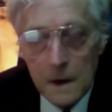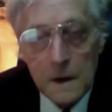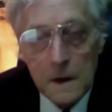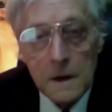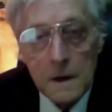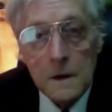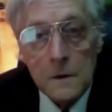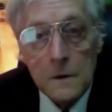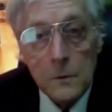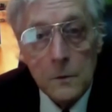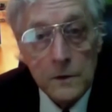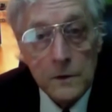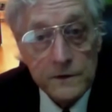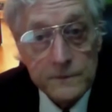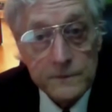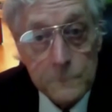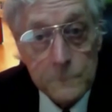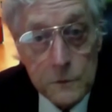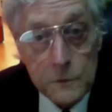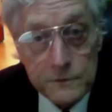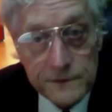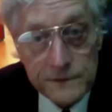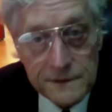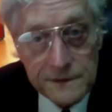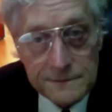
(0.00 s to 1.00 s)
What is a movie?
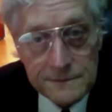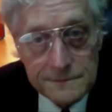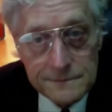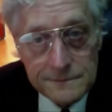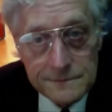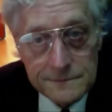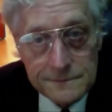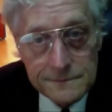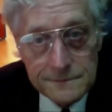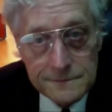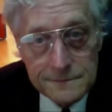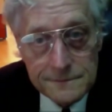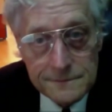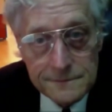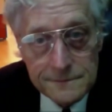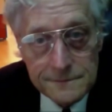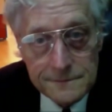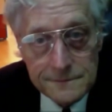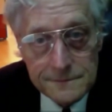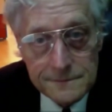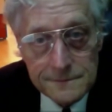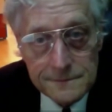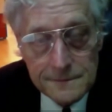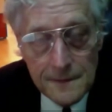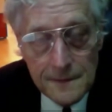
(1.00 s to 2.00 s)

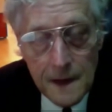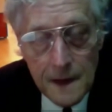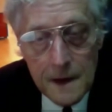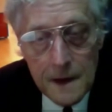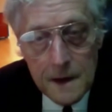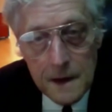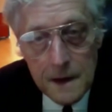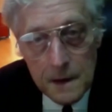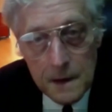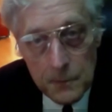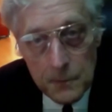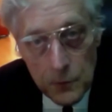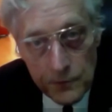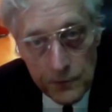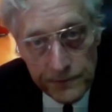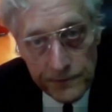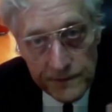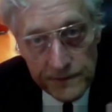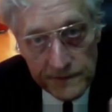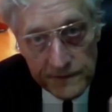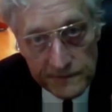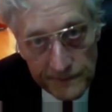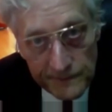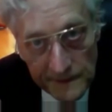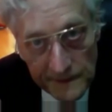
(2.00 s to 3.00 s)
A movie is
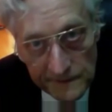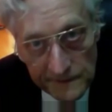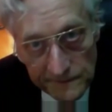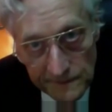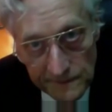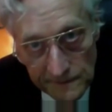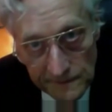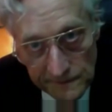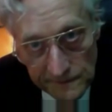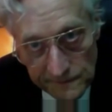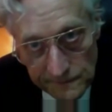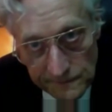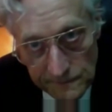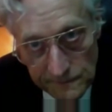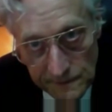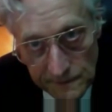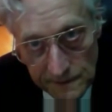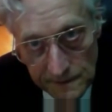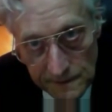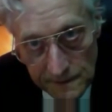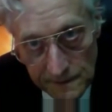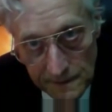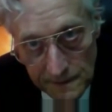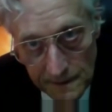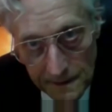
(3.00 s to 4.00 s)
events on the screen
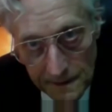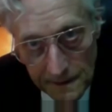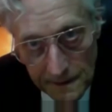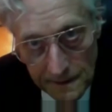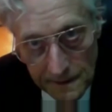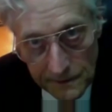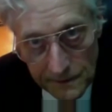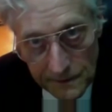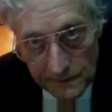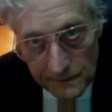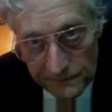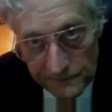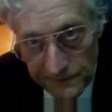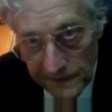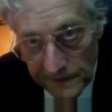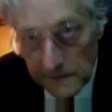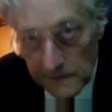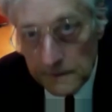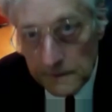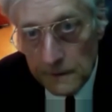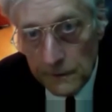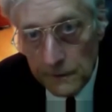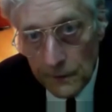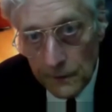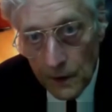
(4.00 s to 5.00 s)
that affect
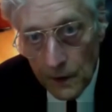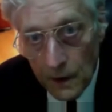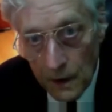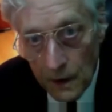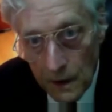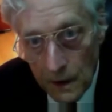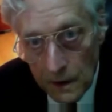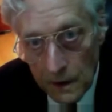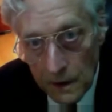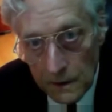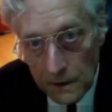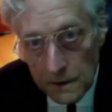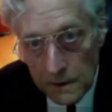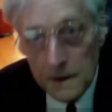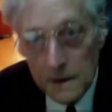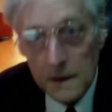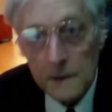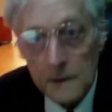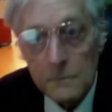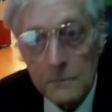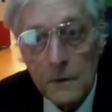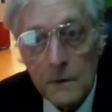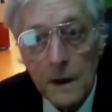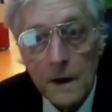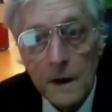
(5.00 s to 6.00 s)
the heart and
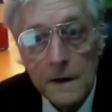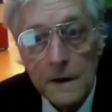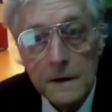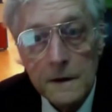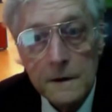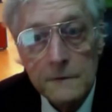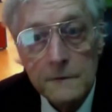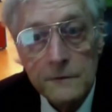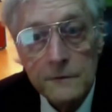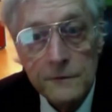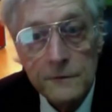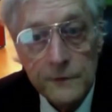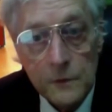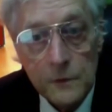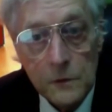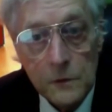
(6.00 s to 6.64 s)
mind of the viewer.